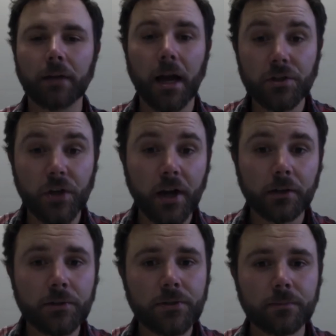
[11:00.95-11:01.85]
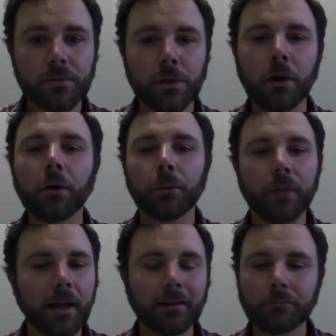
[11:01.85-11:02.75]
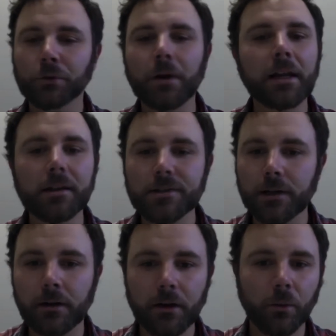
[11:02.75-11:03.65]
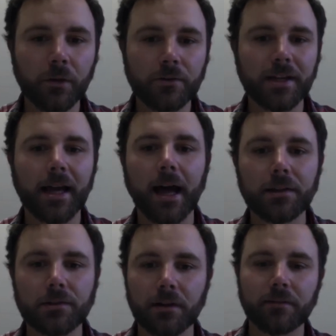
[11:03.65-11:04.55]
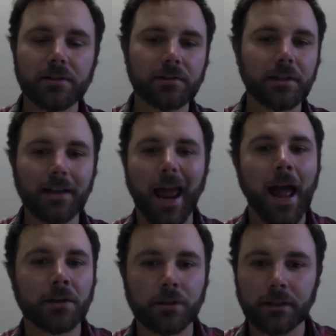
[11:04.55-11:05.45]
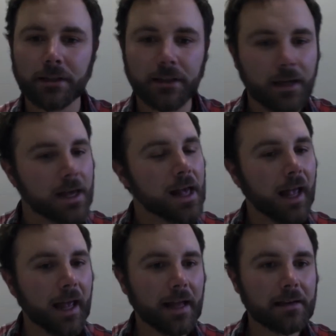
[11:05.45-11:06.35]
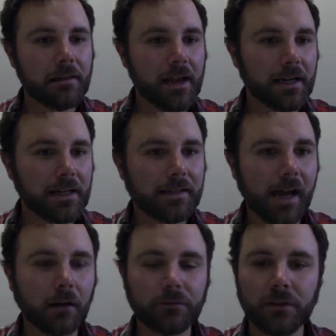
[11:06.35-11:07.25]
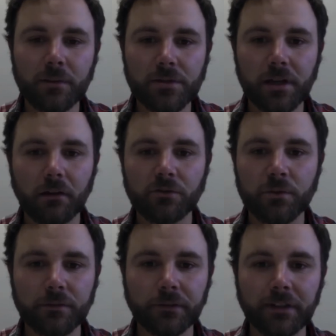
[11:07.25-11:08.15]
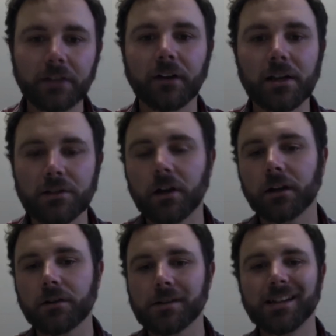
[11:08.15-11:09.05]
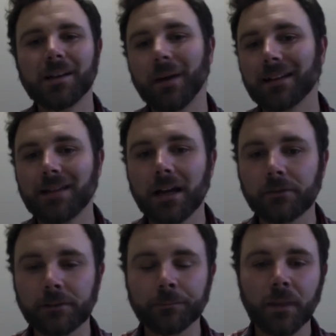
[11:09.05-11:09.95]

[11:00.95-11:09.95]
ice augers. So they created a scenario where there's a guide service in Ashland, and they need to outfit themselves with a fleet of ice augers. They need to buy 10 of them,